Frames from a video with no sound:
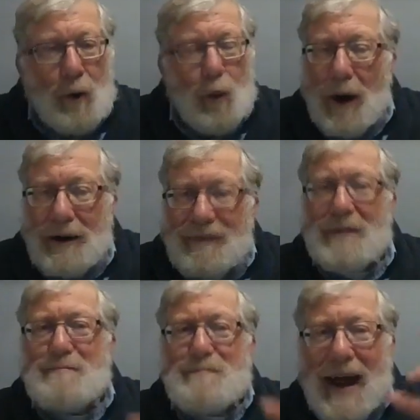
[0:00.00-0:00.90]
one of the
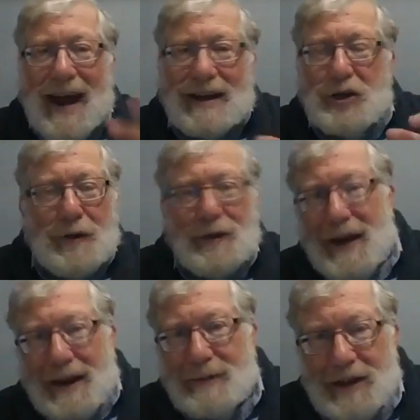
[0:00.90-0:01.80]
major
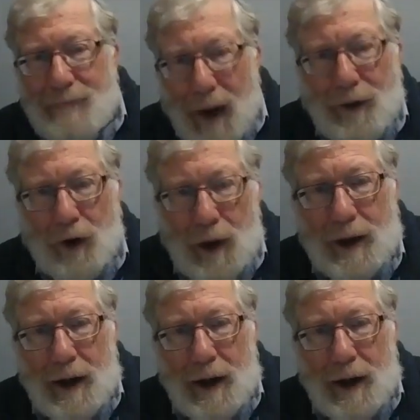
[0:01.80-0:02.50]
themes is motherhood.